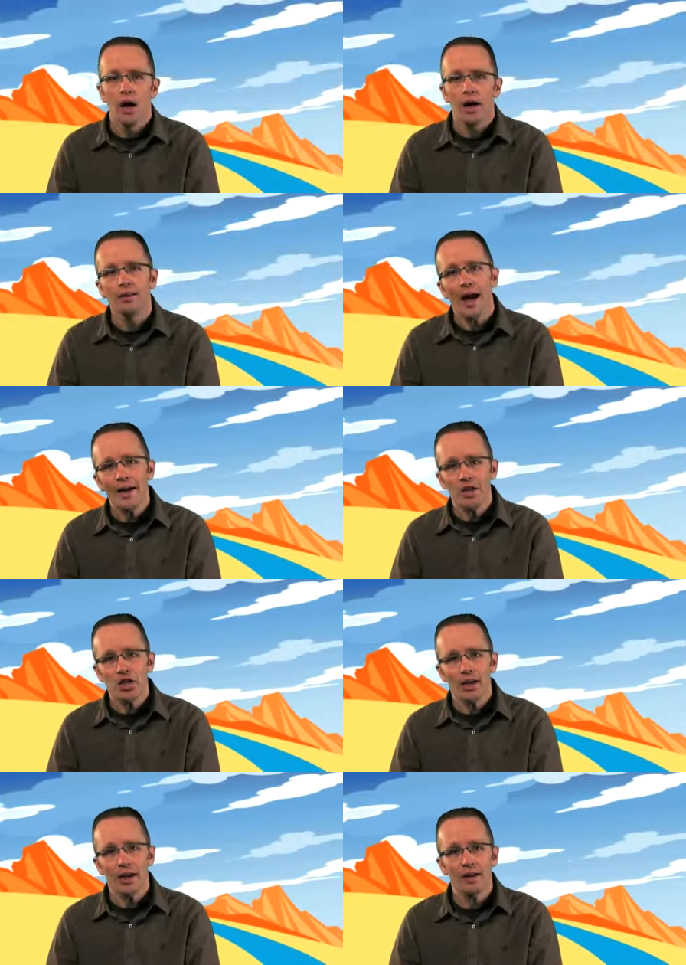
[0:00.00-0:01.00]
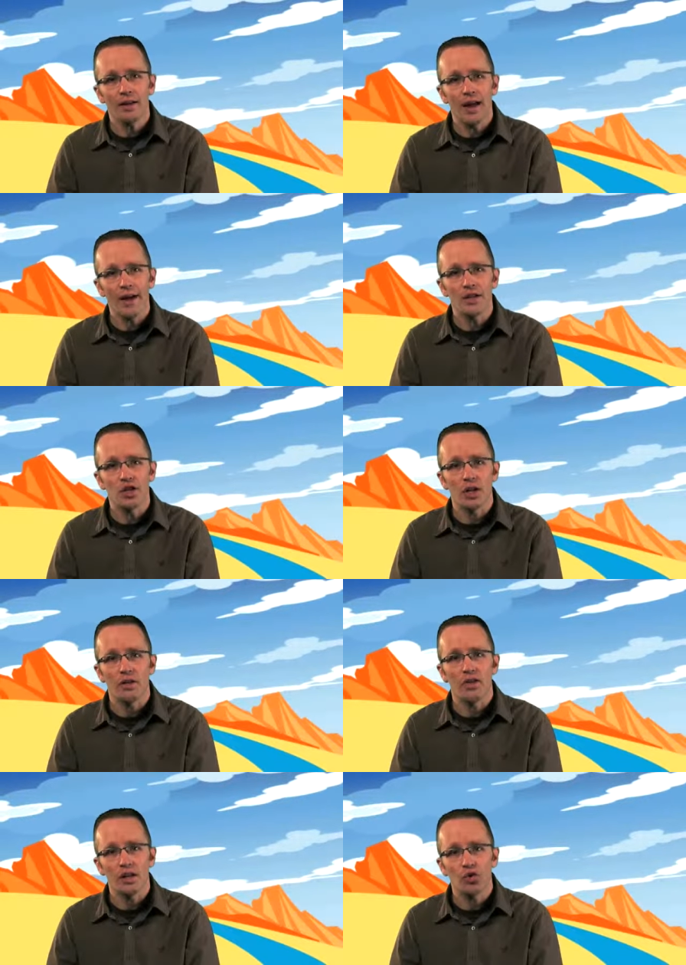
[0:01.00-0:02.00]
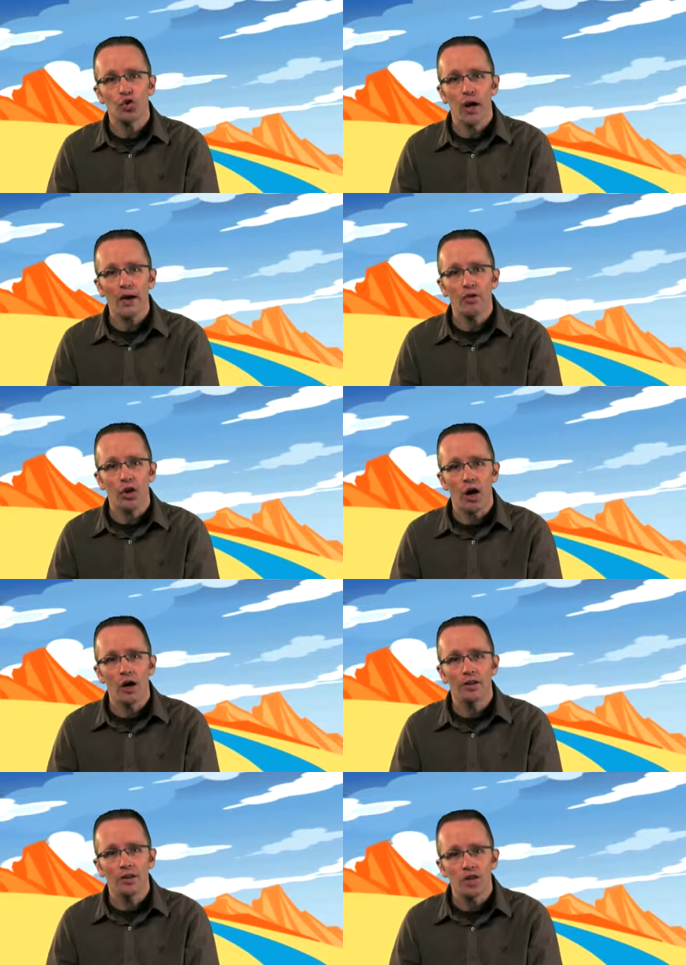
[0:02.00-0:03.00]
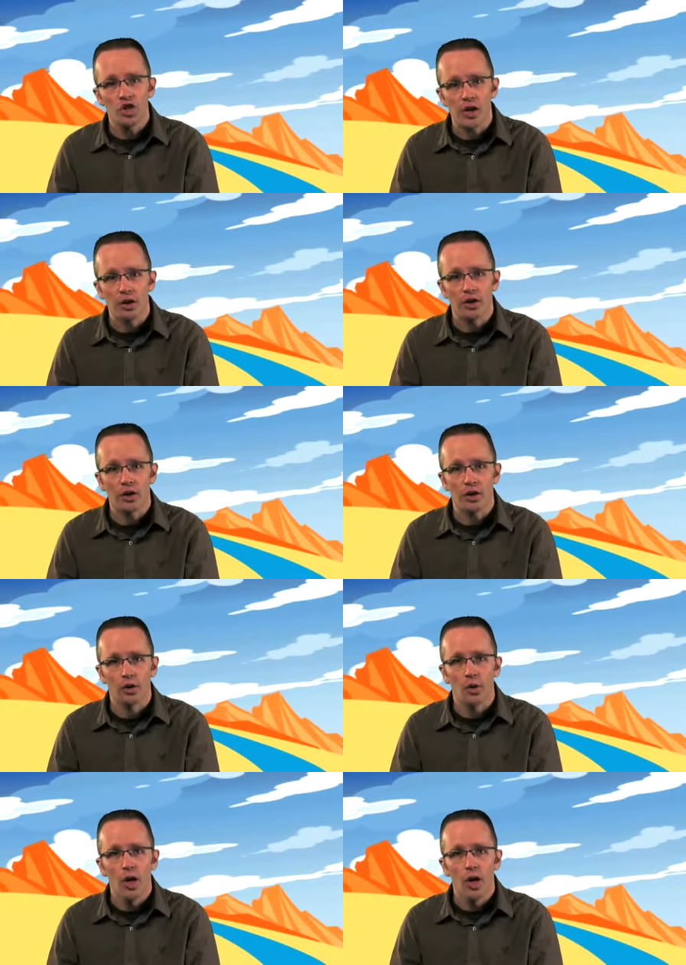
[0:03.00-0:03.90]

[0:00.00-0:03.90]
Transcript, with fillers: Elijah and Elisha then traveled on to Jericho,